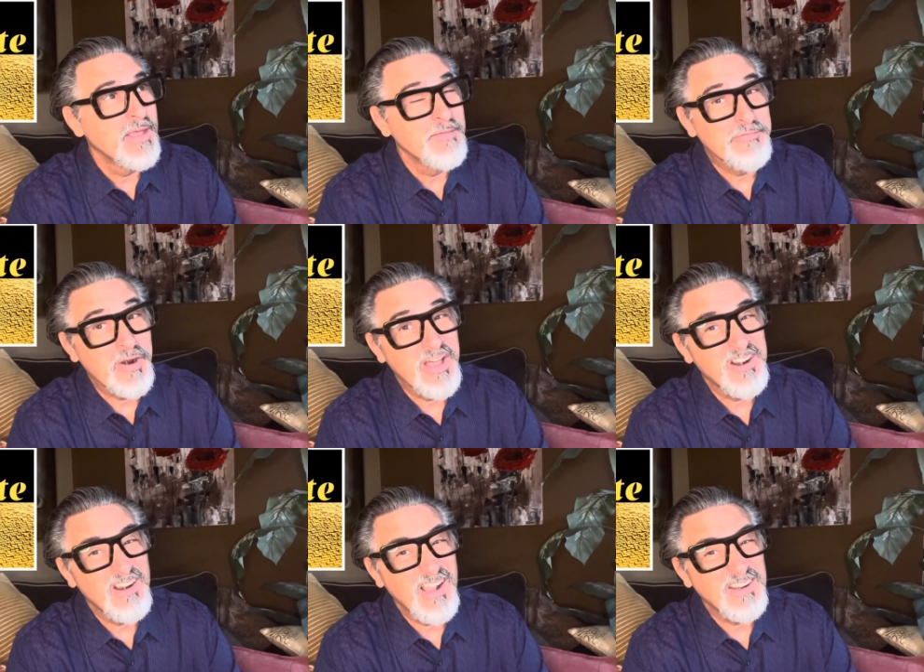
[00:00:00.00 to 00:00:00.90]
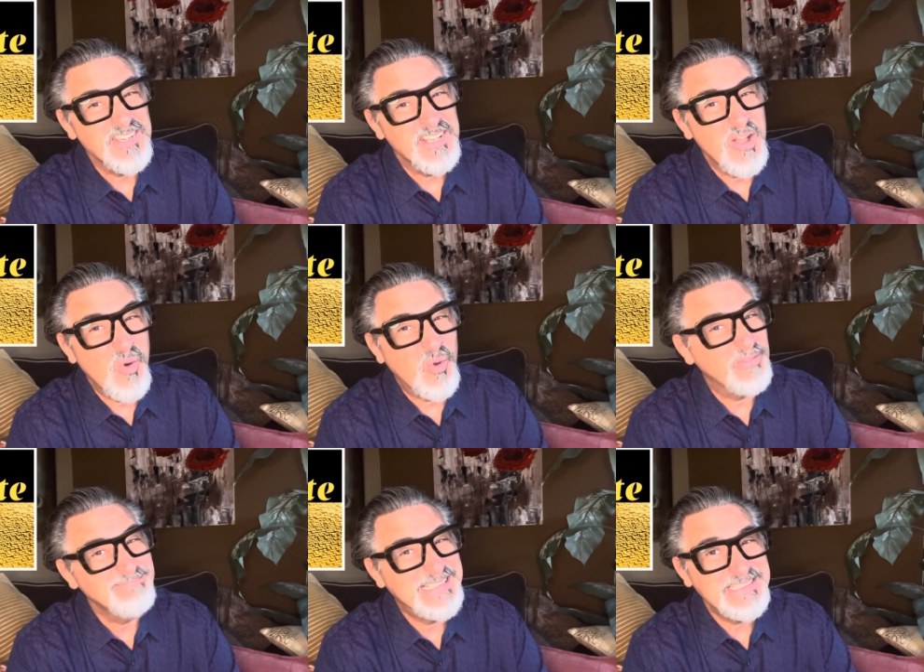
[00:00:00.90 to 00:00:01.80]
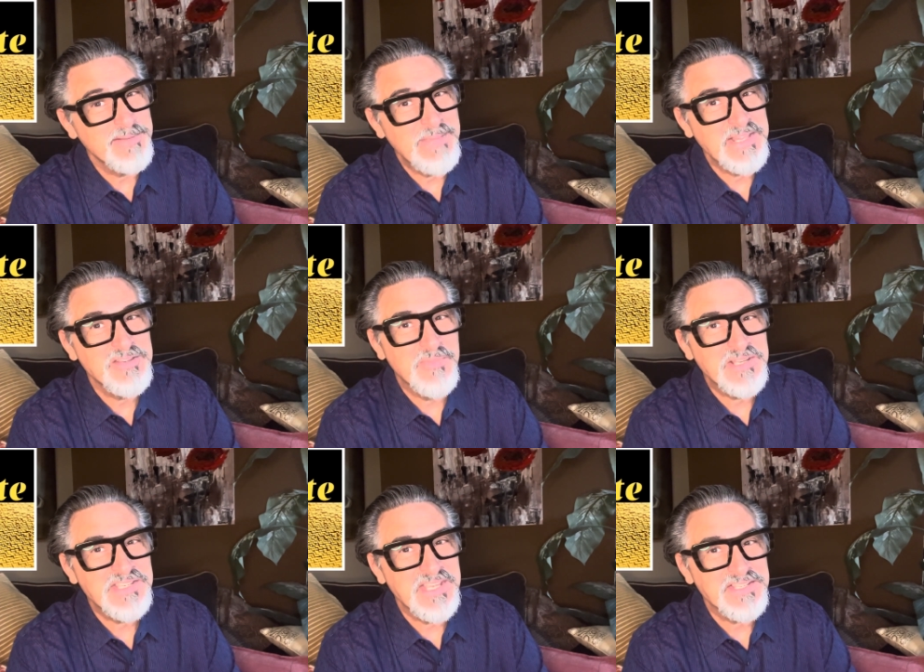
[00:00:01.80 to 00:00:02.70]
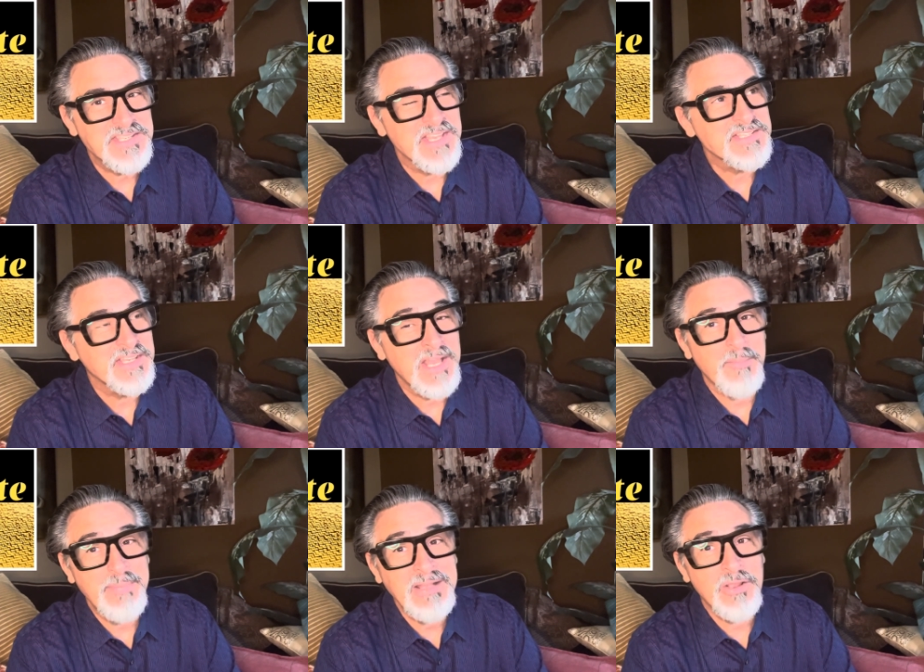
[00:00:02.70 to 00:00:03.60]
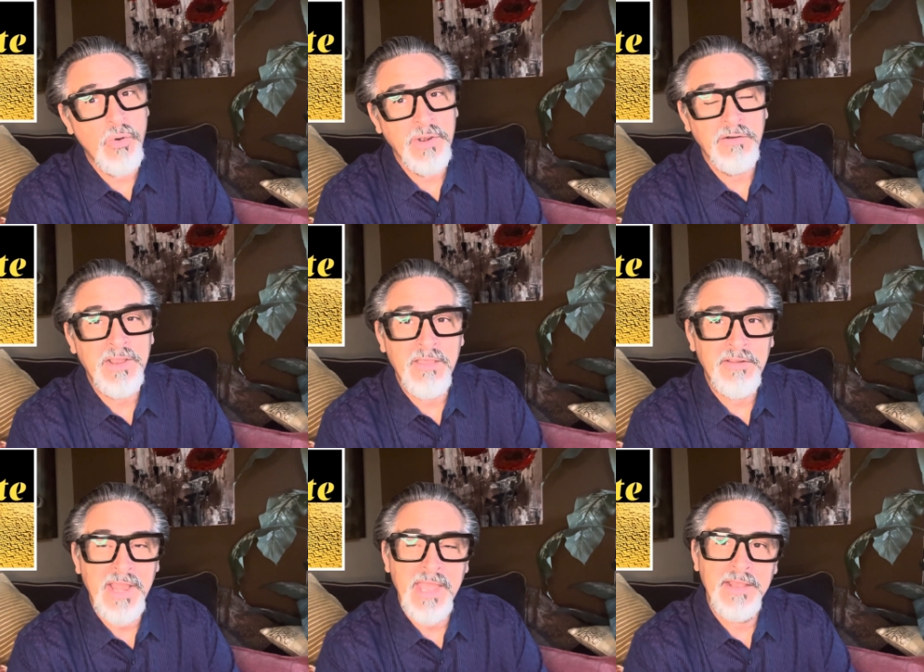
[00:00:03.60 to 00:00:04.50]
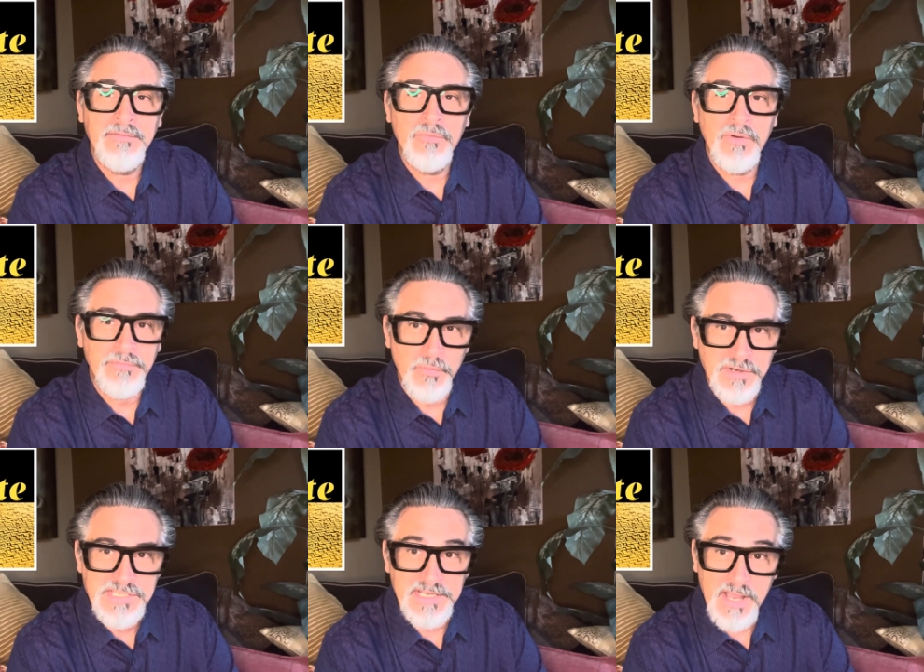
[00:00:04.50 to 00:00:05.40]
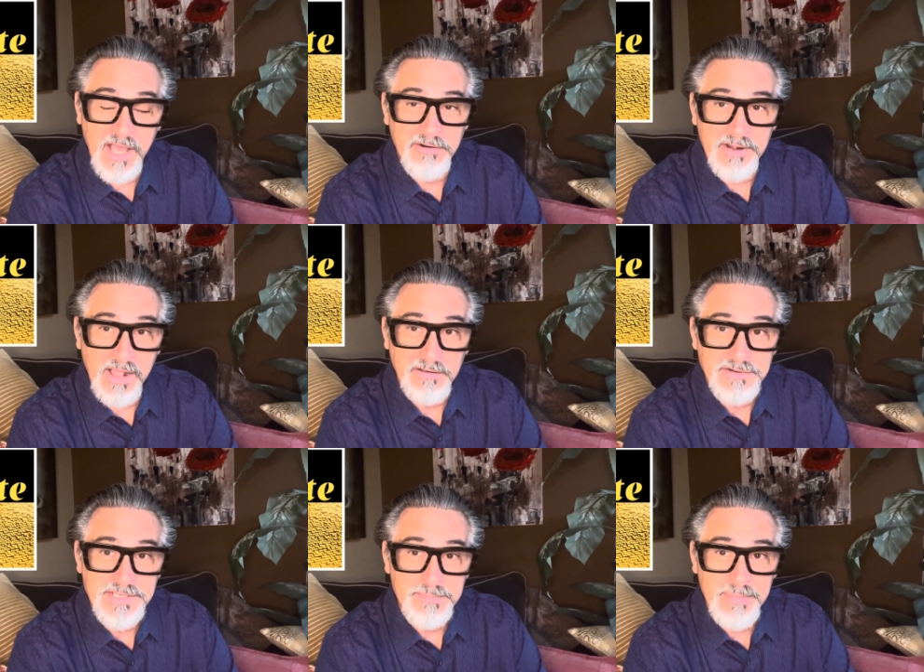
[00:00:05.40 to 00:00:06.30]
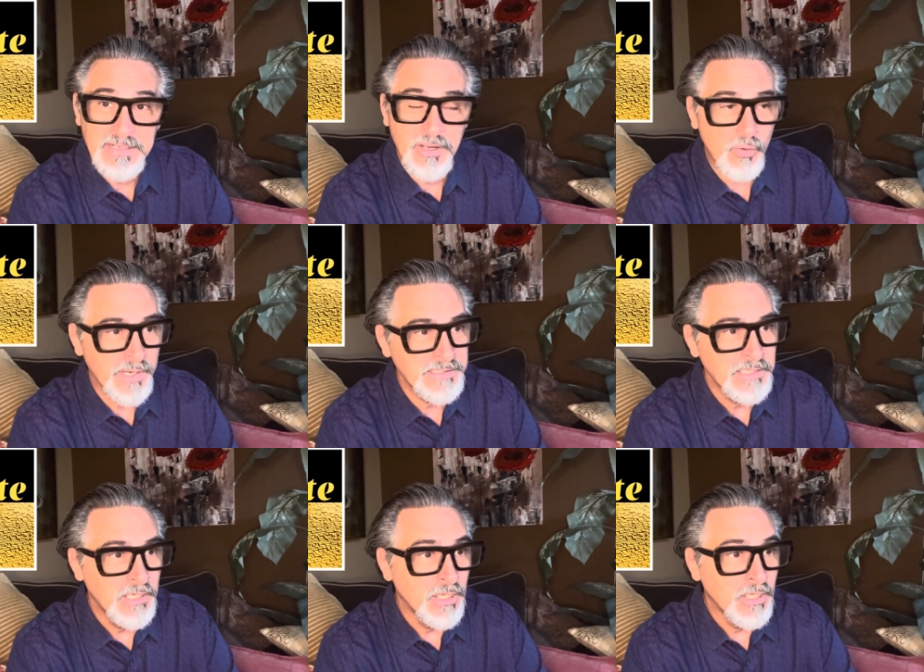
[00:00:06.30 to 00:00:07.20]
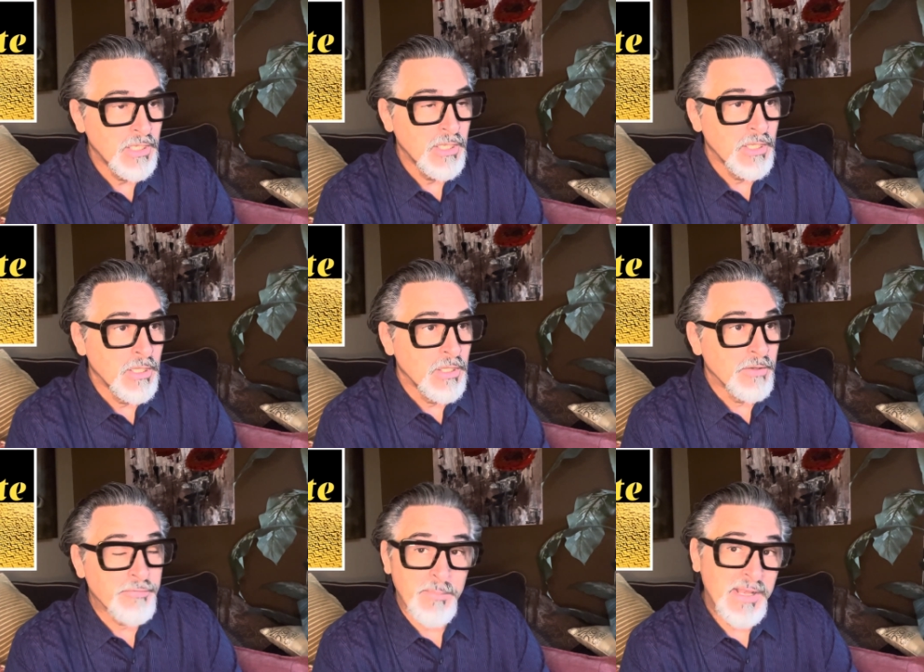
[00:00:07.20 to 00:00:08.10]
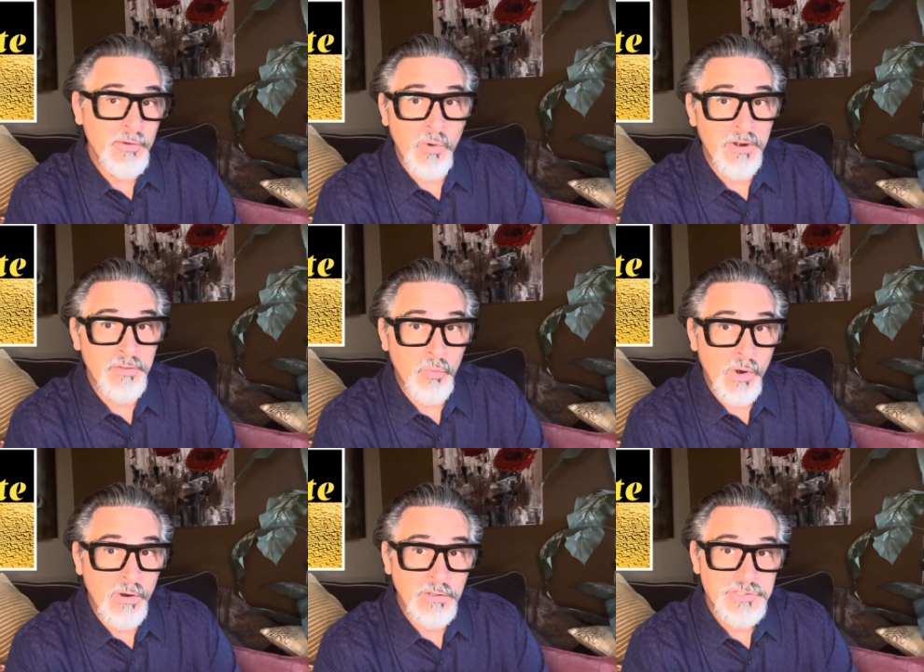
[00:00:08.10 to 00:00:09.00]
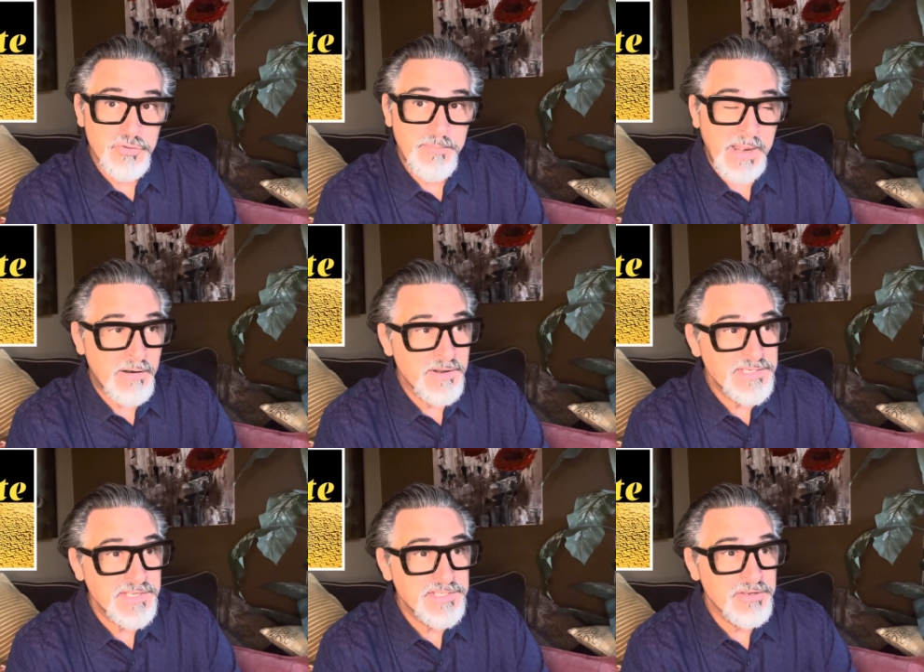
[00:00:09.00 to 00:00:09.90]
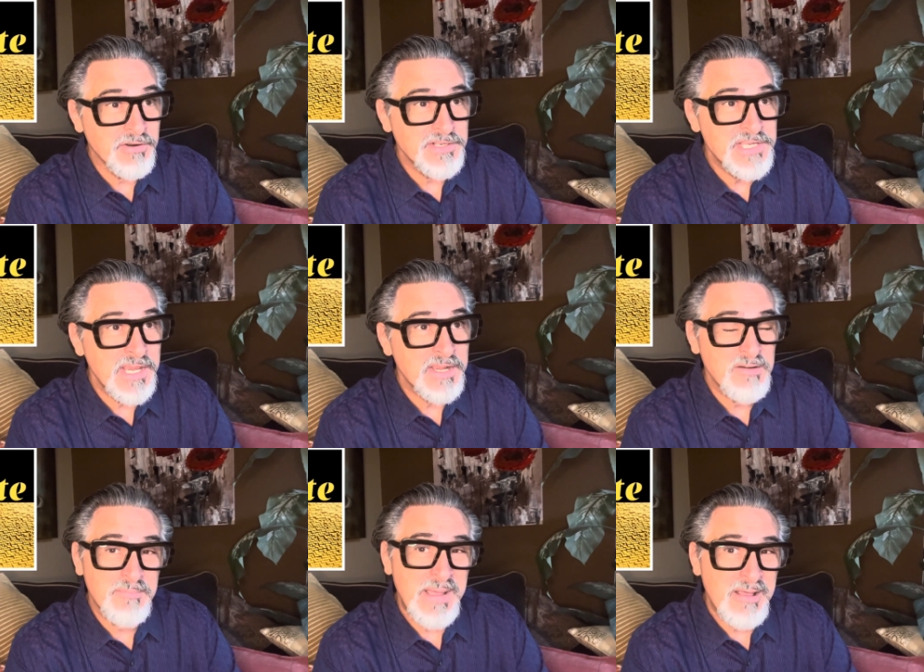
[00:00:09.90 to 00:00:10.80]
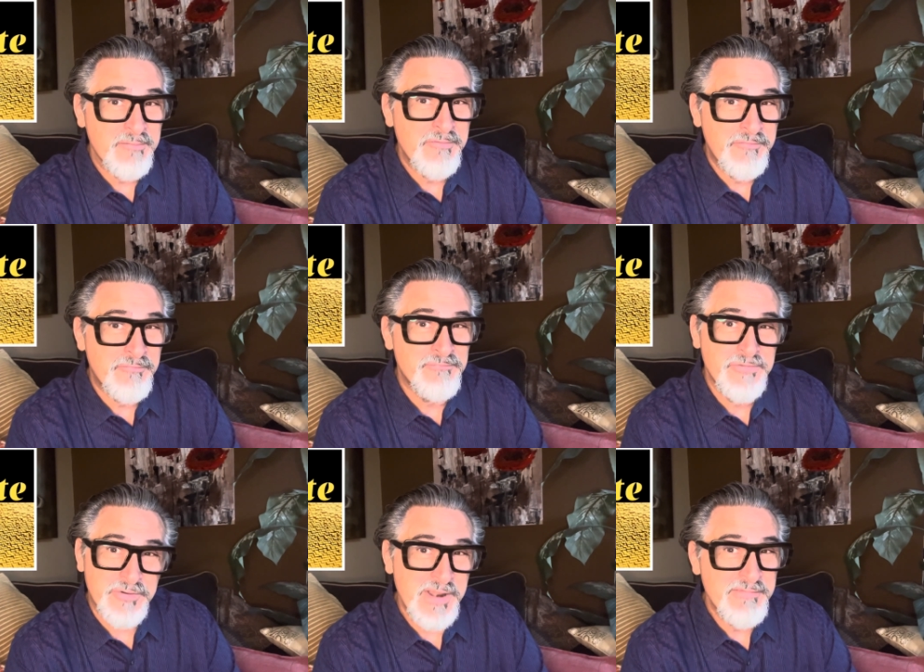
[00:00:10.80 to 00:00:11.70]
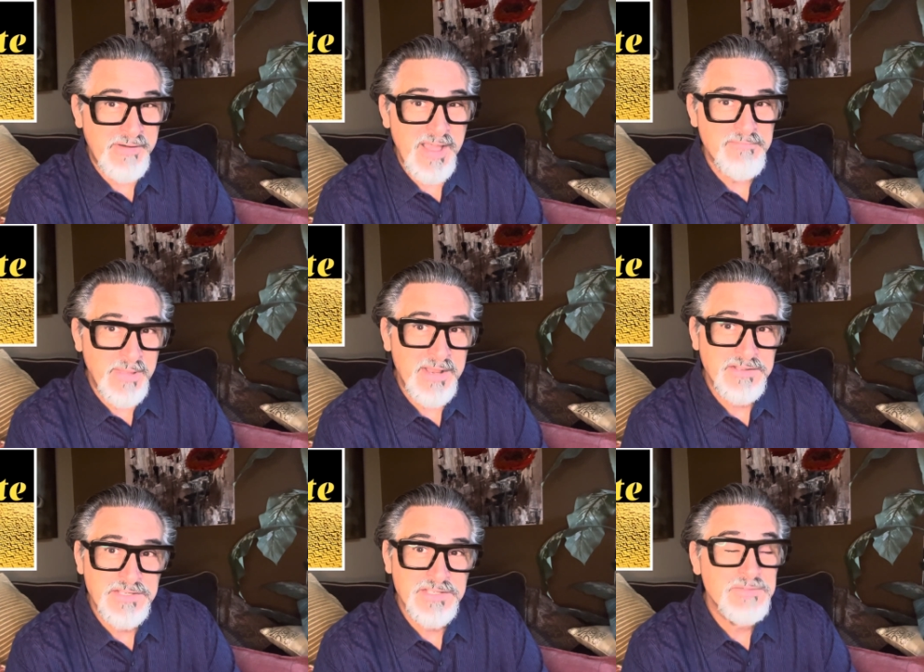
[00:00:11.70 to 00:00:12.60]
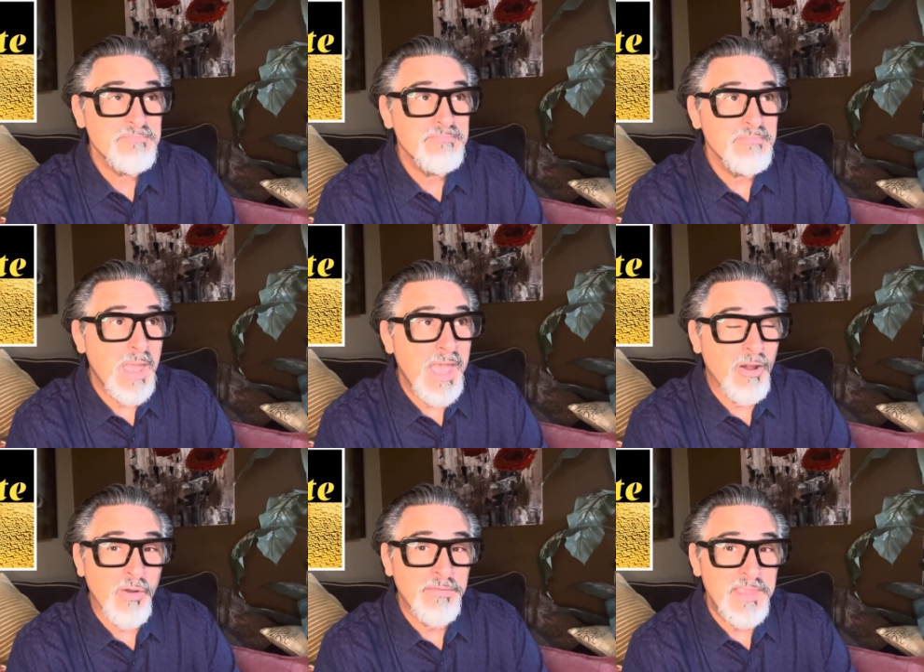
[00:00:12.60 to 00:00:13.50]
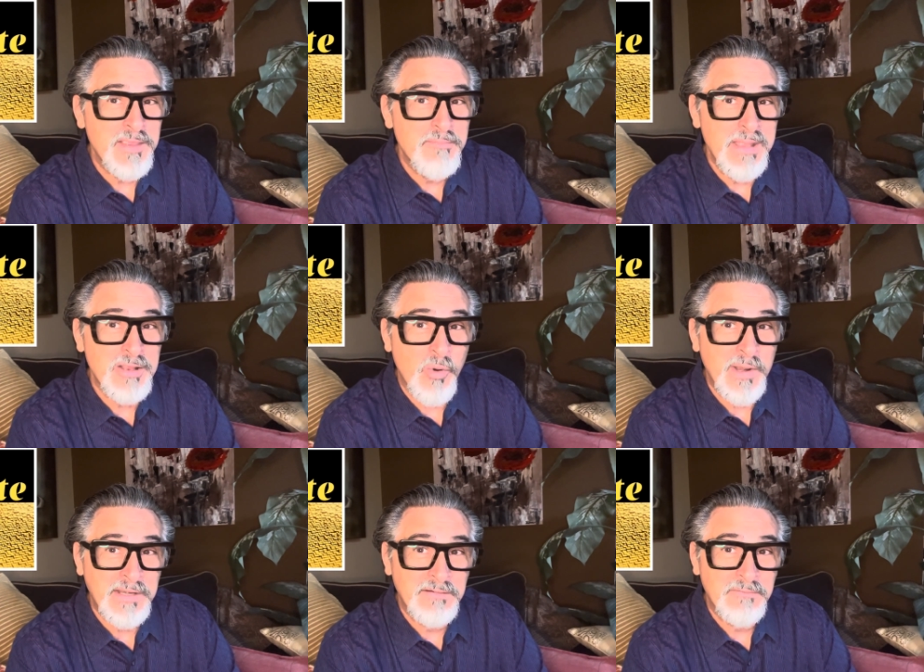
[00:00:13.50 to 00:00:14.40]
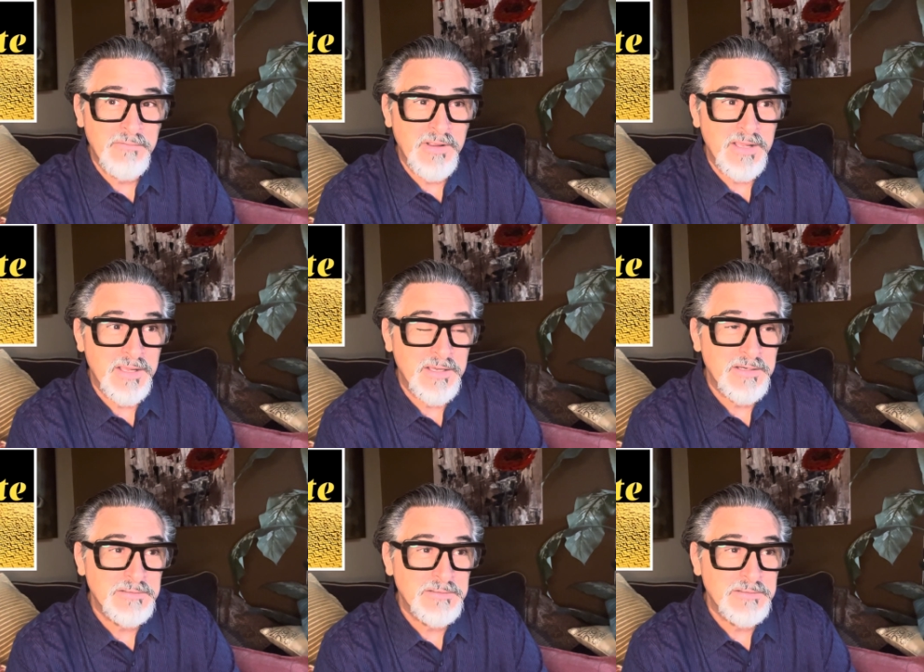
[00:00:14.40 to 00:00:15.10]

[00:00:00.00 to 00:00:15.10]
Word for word: for $100 in gold. That doesn't make too much sense, does it? Now, Bitcoin, on the other hand, if you want to send $100 in Bitcoin, from anywhere in the world to Paris, it's going to take about three to five minutes on the Bitcoin uh,